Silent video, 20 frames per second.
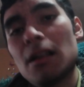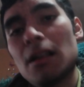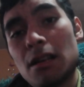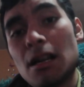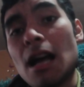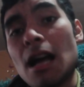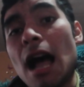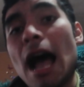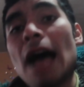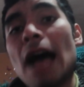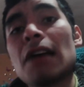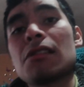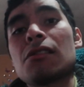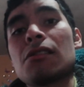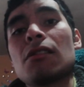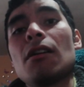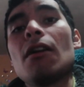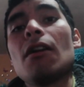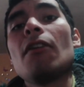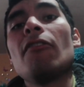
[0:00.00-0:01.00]
as
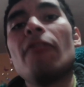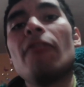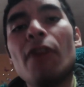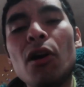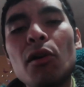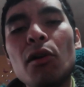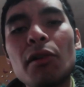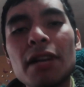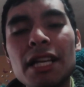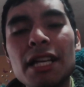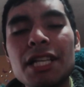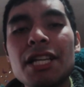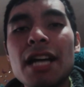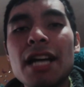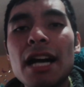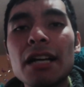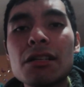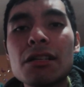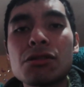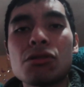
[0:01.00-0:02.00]
40
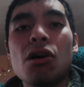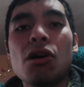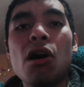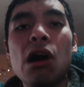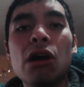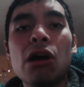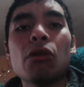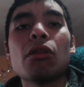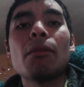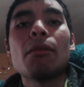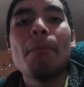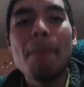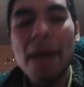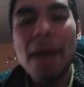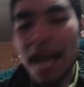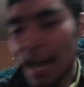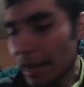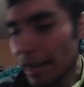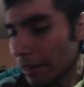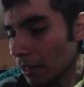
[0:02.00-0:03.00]
years old
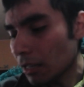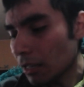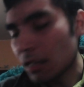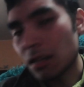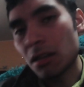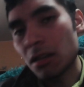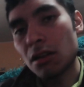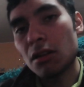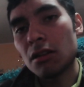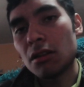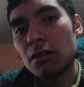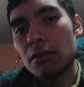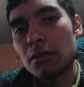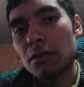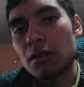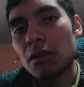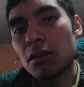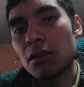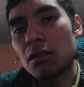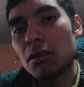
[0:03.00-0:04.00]
man
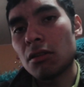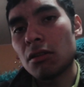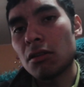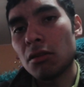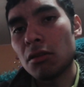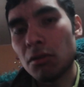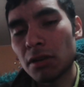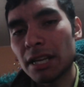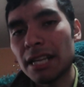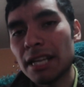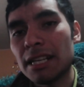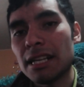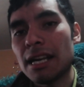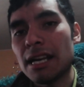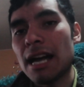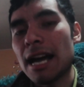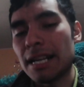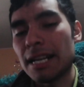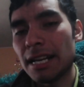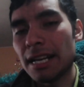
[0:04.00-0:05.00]
looking
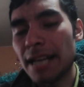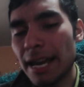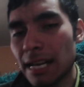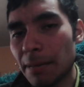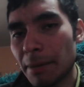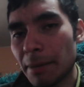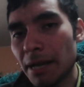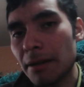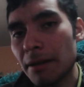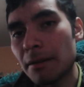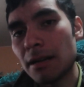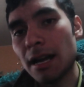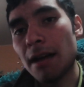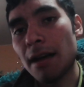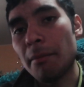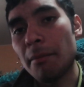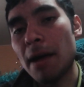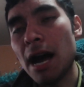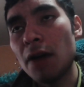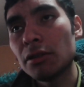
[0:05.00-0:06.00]
at an anime
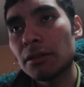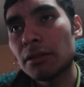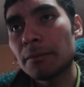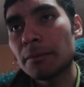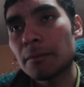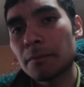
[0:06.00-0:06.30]
about